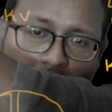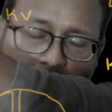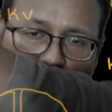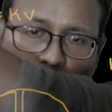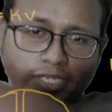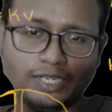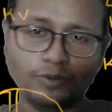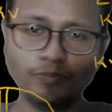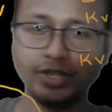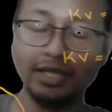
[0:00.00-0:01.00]
of the sugarcane.
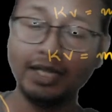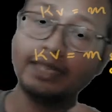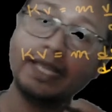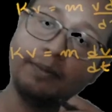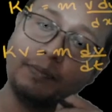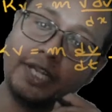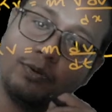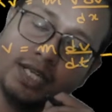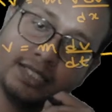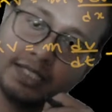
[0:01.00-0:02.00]
No, that big
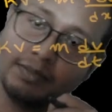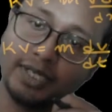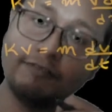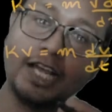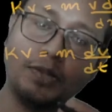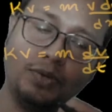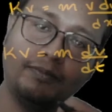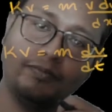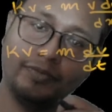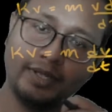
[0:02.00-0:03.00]
wheel is nothing but a flywheel.
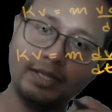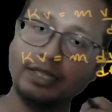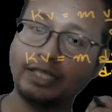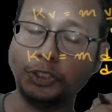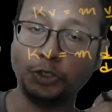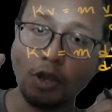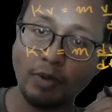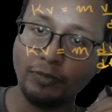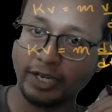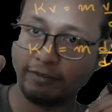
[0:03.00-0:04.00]
The job
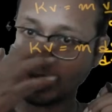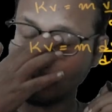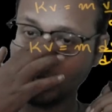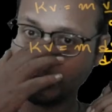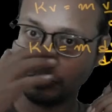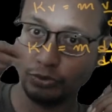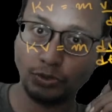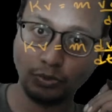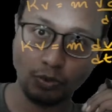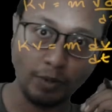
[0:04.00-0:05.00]
of that flywheel is to
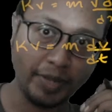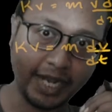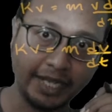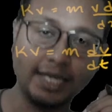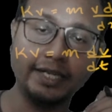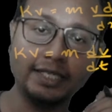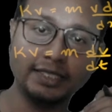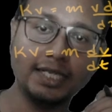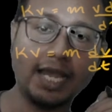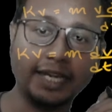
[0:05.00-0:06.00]
store mechanical
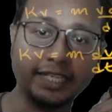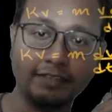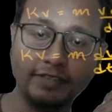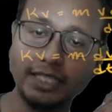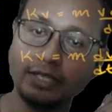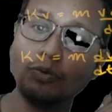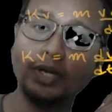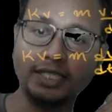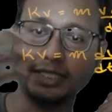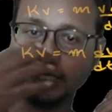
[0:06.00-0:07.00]
energy and give it when
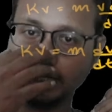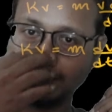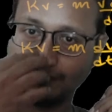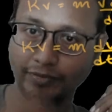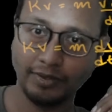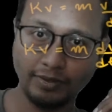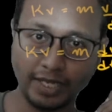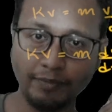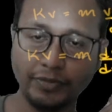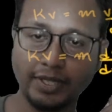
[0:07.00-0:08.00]
it is needed.
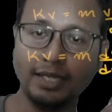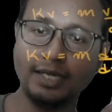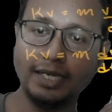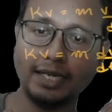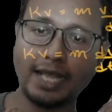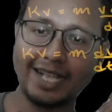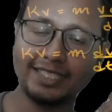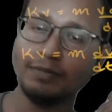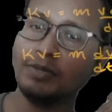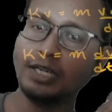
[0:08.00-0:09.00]
Okay, it acts
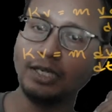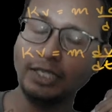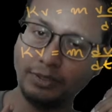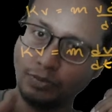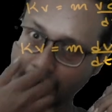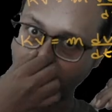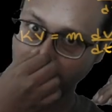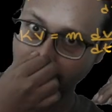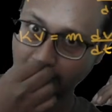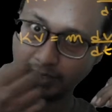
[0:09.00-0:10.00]
similarly to a
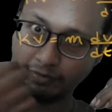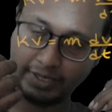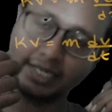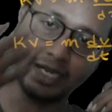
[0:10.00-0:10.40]
capacitor in